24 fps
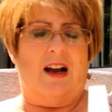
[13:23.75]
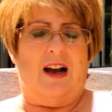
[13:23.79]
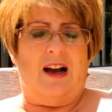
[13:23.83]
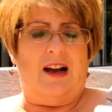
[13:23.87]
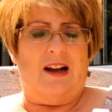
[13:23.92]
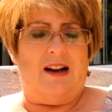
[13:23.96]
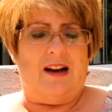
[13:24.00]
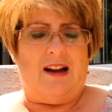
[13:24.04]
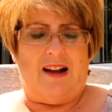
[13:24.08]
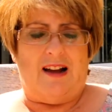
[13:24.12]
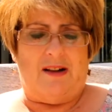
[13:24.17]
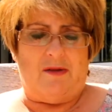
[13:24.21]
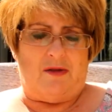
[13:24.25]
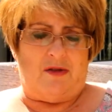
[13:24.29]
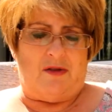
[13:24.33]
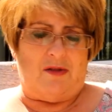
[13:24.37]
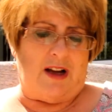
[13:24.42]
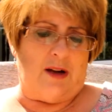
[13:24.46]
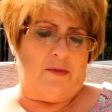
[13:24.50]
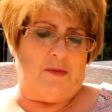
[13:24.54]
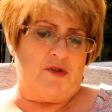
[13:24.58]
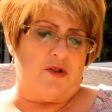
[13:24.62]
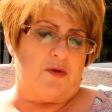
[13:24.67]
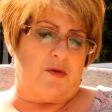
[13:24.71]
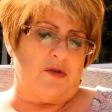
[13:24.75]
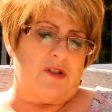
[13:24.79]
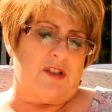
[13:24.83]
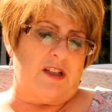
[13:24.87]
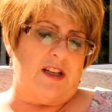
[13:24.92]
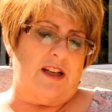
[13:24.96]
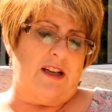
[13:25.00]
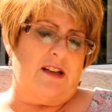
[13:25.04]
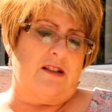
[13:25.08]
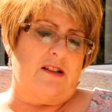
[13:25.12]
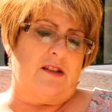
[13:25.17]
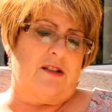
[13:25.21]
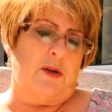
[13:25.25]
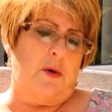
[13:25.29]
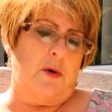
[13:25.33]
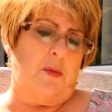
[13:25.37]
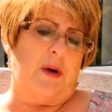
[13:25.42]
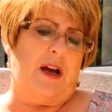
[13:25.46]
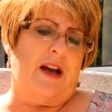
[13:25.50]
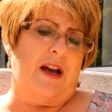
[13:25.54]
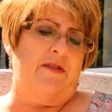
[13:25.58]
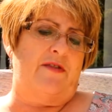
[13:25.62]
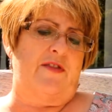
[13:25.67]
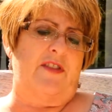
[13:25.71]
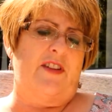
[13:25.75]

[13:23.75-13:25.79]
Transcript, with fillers: How, how much was it? two pounds